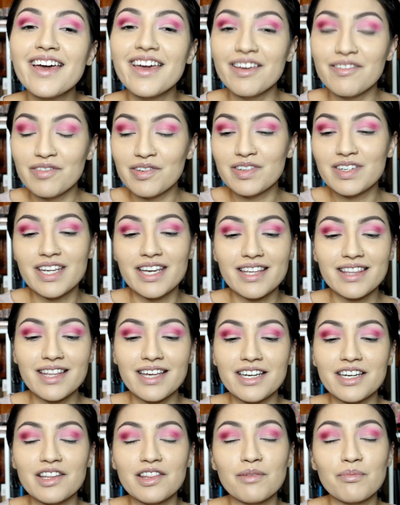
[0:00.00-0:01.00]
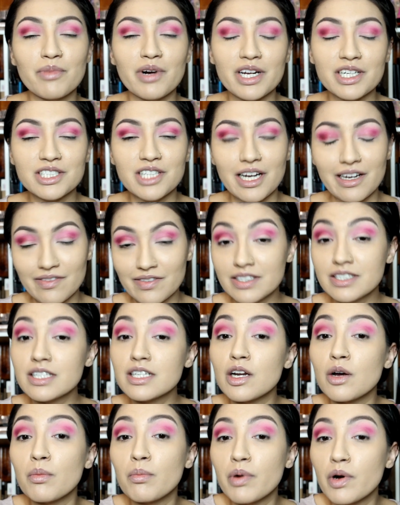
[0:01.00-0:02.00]
If you take the end of the brush,
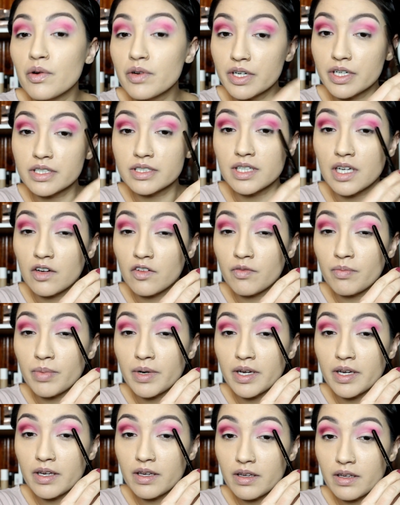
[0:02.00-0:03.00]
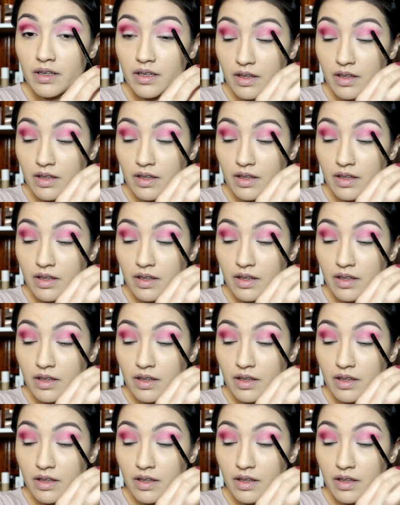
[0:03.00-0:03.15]
obviously don't poke yourself, but